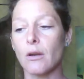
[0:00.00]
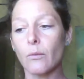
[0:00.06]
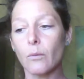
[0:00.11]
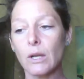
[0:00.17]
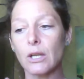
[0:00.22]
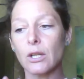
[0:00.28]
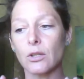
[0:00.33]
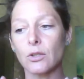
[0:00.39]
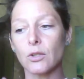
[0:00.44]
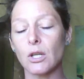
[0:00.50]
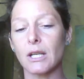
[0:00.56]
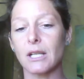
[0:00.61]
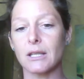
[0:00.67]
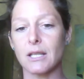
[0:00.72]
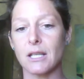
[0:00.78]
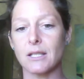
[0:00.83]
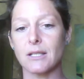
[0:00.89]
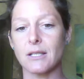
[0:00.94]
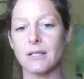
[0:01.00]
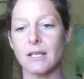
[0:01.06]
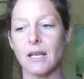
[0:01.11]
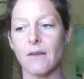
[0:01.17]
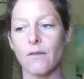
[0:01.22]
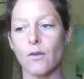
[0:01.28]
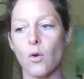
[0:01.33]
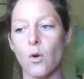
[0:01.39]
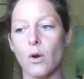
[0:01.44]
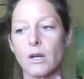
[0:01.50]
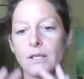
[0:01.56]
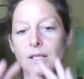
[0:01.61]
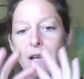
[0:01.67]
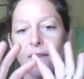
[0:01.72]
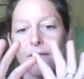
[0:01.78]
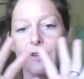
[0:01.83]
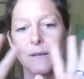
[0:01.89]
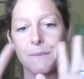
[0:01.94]
we can look at this and say, of course,
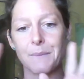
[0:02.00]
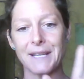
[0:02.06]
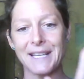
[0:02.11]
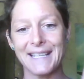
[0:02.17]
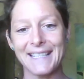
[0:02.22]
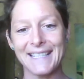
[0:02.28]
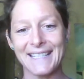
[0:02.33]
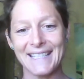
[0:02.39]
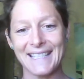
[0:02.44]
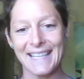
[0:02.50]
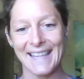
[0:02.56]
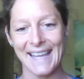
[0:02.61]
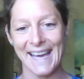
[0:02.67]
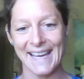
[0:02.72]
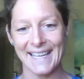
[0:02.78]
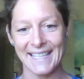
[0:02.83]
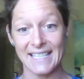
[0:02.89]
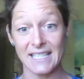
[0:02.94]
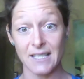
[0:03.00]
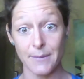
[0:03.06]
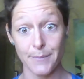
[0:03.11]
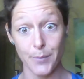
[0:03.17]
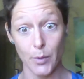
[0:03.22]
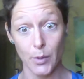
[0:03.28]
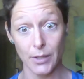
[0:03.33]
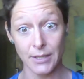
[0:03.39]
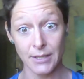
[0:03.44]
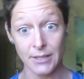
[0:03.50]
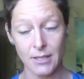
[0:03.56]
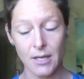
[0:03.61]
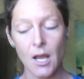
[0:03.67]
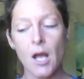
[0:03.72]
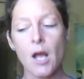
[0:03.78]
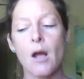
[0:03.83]
every piece to that is important,